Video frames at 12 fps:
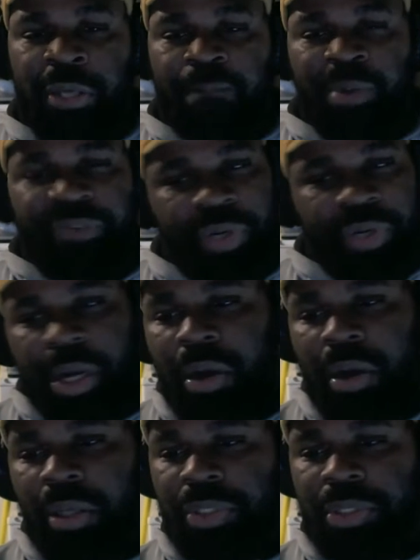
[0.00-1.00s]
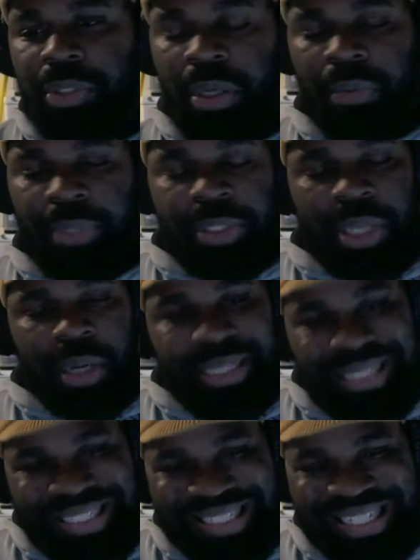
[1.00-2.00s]
But for girls, you know, when you talk about
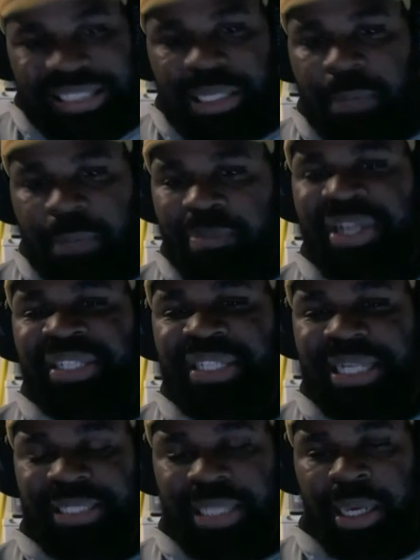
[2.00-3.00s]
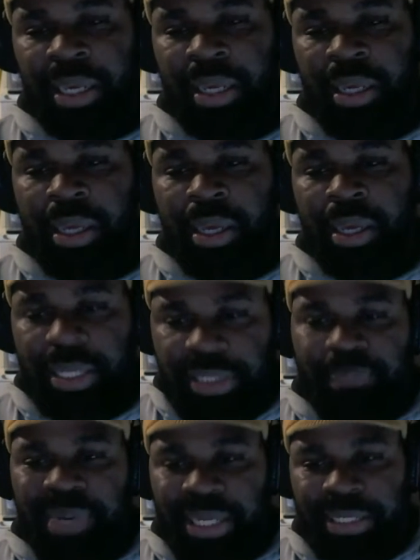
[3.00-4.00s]
this Disney princess thing, it's a
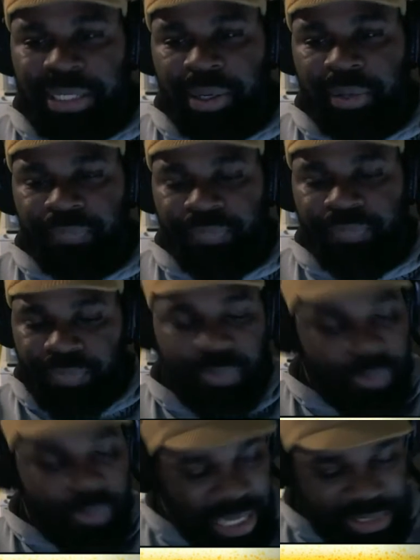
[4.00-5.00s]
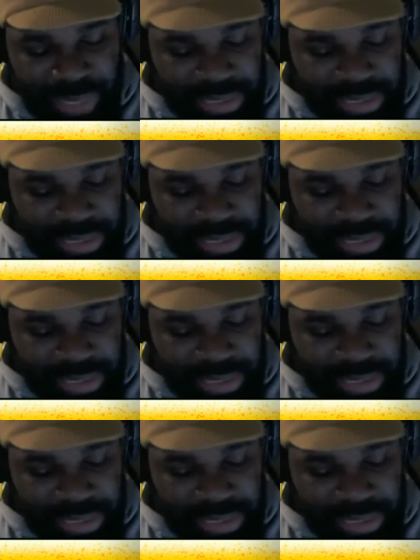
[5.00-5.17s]
big deal. That's my